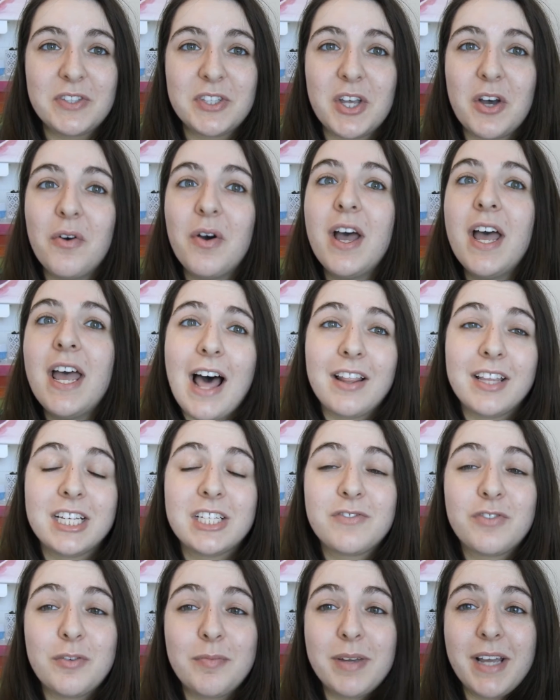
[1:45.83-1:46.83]
So at
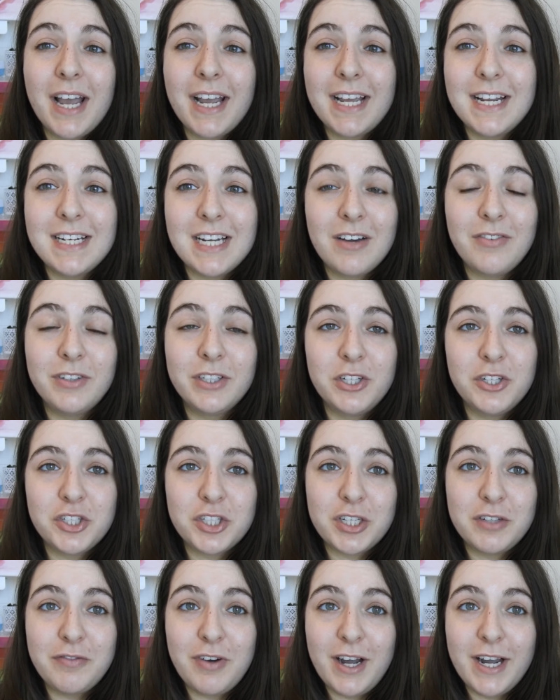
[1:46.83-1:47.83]
least for me, I can definitely
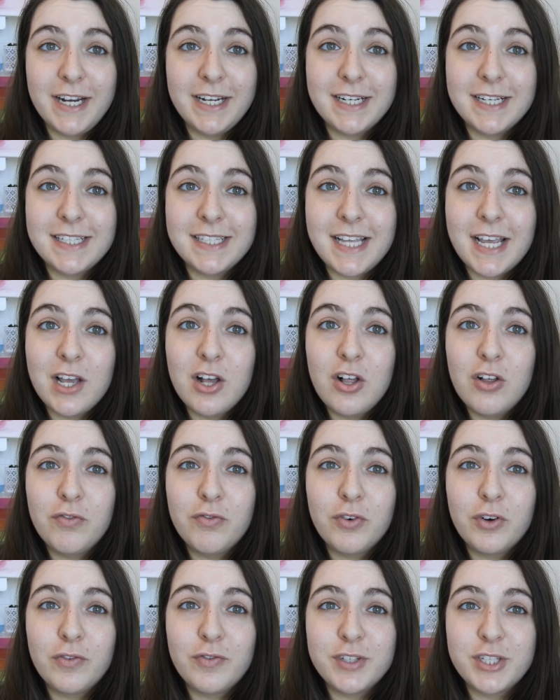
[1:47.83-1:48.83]
usually find a sale
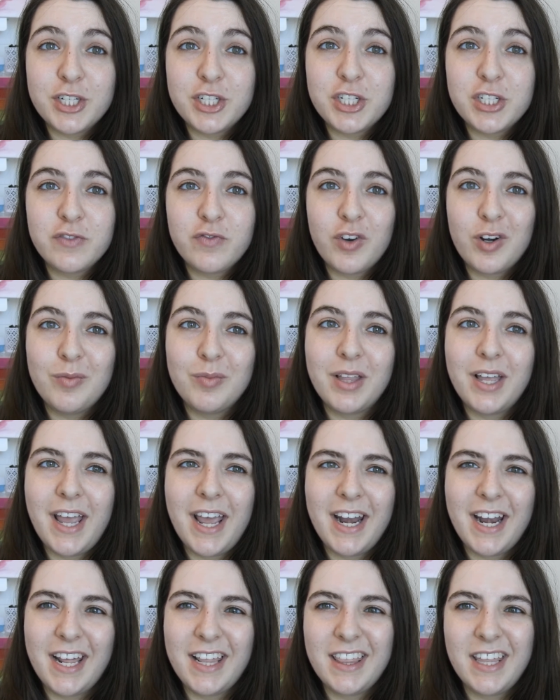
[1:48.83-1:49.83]
for Physicians Formula,
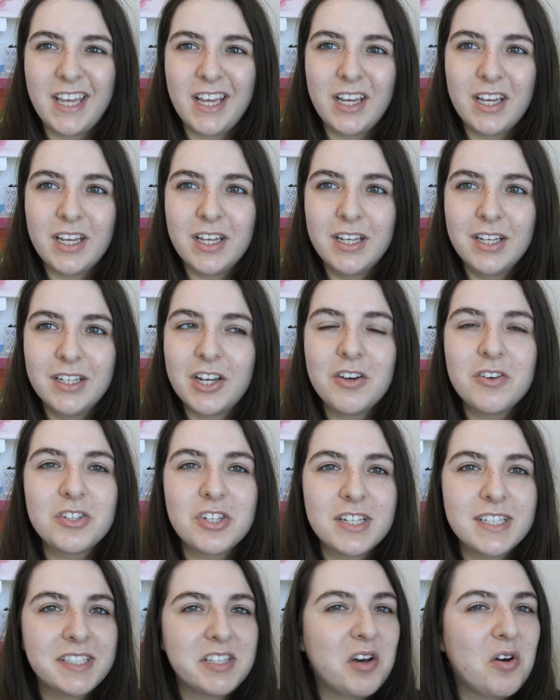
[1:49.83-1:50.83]
and I think it
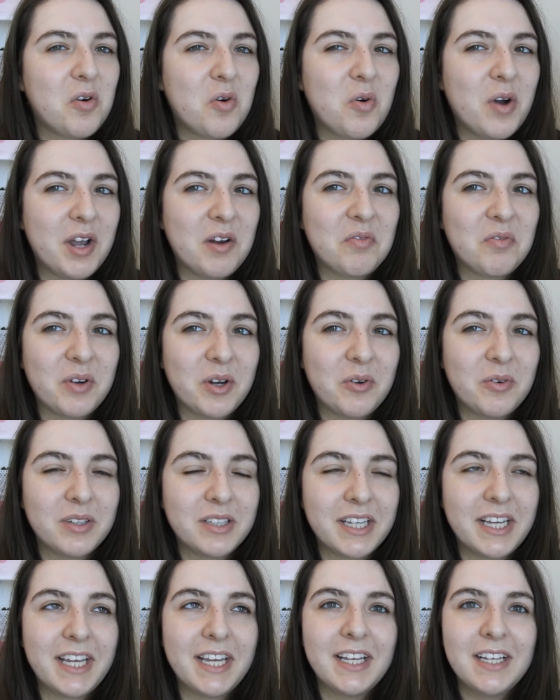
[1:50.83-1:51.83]
goes on sale quite
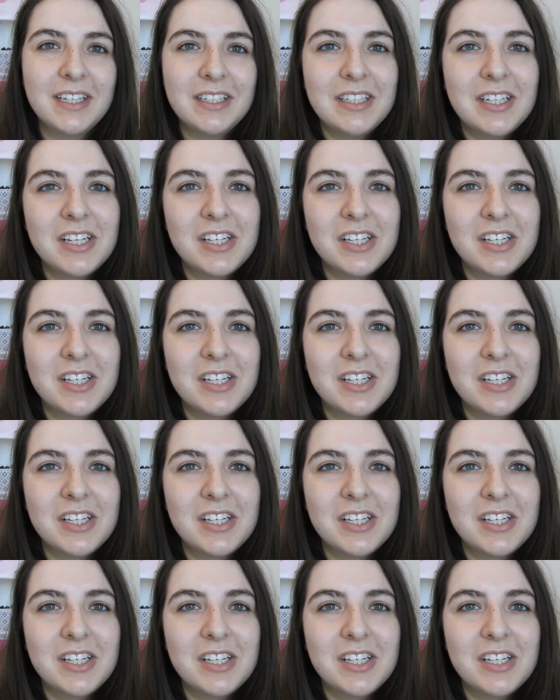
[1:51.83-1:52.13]
frequently.